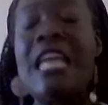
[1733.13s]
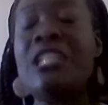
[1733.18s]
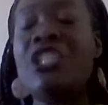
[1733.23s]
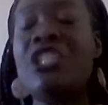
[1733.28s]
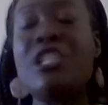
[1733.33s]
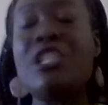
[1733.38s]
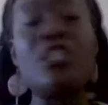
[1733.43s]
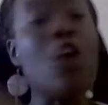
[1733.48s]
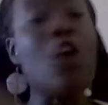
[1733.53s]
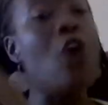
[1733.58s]

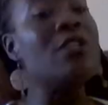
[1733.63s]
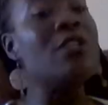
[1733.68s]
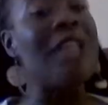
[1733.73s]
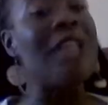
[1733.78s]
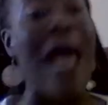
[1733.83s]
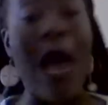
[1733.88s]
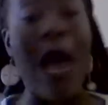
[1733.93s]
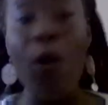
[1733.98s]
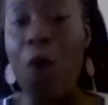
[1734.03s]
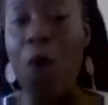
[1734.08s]
just goes
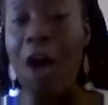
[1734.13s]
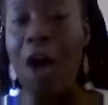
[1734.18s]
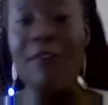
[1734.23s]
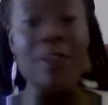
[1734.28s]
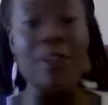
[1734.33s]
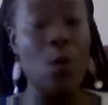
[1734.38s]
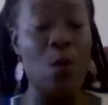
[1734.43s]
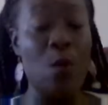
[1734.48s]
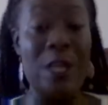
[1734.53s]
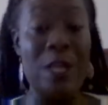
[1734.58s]
out of
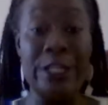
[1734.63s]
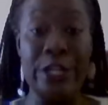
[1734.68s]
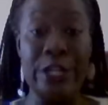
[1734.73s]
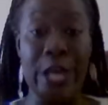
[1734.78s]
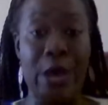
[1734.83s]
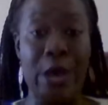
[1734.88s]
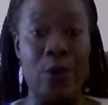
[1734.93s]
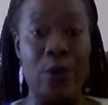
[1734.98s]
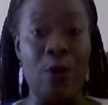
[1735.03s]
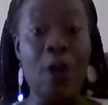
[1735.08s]
the
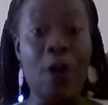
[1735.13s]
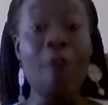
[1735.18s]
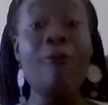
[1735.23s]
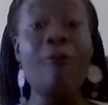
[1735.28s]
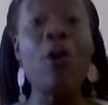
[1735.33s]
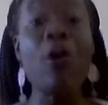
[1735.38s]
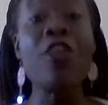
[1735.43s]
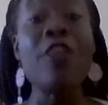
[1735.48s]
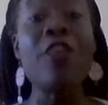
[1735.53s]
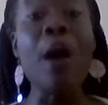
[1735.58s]
window.
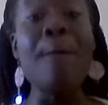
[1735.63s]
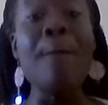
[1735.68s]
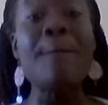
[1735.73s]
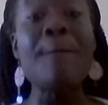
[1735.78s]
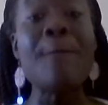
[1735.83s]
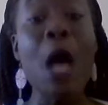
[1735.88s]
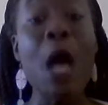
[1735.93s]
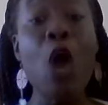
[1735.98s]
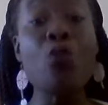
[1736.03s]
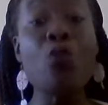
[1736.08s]
For the
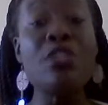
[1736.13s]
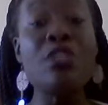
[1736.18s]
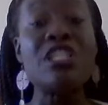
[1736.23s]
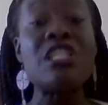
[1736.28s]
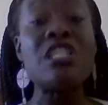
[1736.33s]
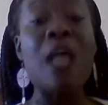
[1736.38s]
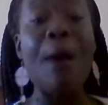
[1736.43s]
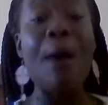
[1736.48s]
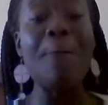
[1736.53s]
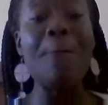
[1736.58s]

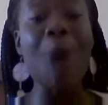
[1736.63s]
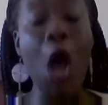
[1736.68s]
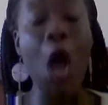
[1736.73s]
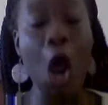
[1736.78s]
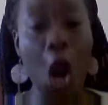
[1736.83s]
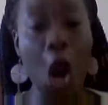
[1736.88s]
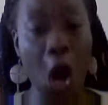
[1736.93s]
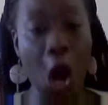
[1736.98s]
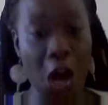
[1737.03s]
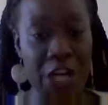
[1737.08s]
most
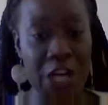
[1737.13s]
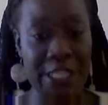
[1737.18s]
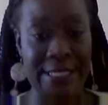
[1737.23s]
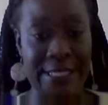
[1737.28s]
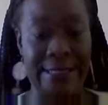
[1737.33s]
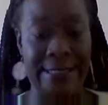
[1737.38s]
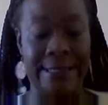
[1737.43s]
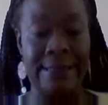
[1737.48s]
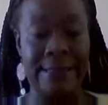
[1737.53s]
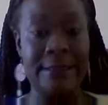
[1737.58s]
part,
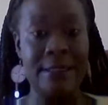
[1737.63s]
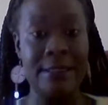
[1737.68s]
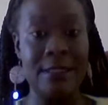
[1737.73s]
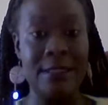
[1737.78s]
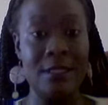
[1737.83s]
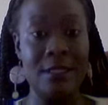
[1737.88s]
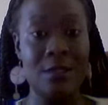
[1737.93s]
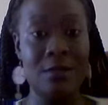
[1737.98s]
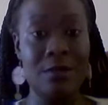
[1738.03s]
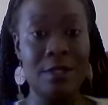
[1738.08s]

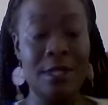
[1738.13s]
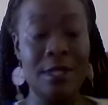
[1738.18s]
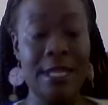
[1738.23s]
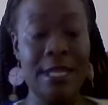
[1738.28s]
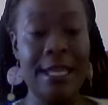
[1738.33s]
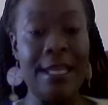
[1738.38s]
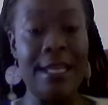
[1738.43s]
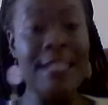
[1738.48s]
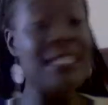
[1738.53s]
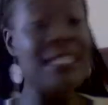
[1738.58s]

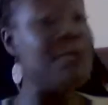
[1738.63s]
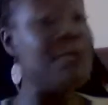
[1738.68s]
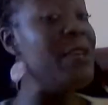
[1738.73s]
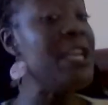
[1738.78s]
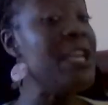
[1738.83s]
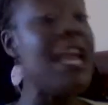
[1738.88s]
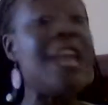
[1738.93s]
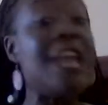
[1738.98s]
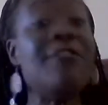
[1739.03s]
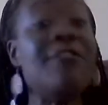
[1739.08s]
is
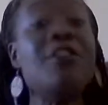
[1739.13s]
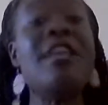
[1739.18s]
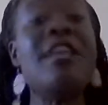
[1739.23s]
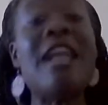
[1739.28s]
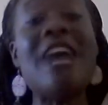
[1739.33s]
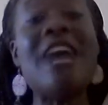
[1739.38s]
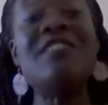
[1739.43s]
behavior that I've